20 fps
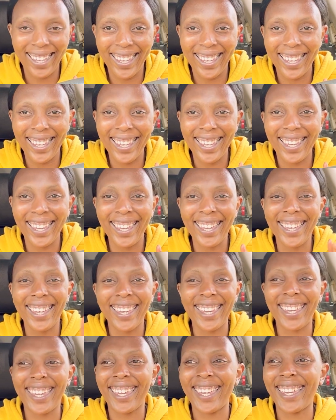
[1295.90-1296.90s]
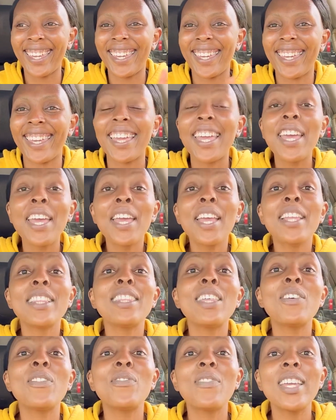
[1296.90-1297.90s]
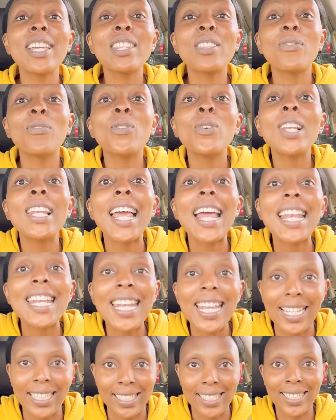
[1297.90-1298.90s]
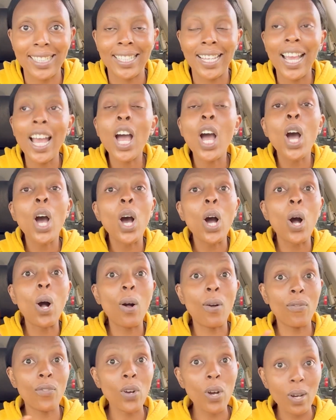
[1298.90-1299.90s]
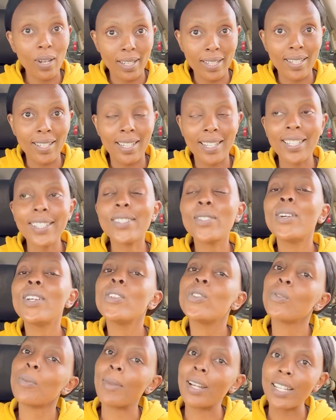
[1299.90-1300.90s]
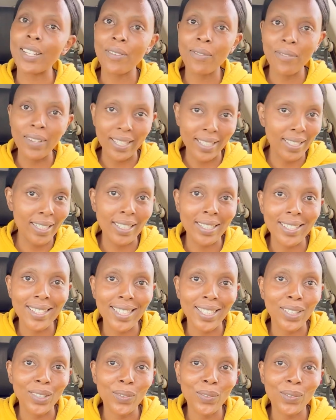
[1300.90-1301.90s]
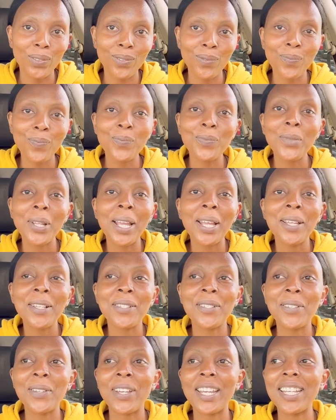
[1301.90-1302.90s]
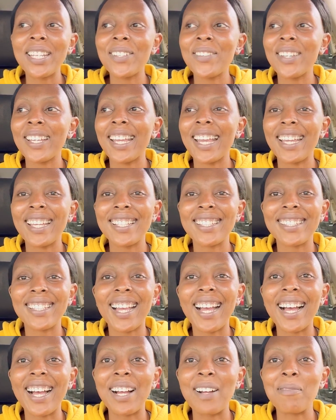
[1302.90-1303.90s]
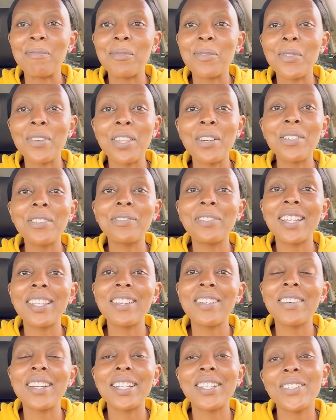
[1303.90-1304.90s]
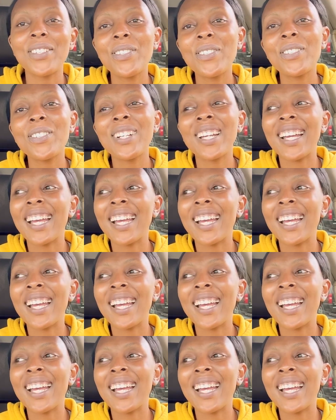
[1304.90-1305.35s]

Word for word: the faithfulness of god is going to manifest itself so anyway guys um without further ado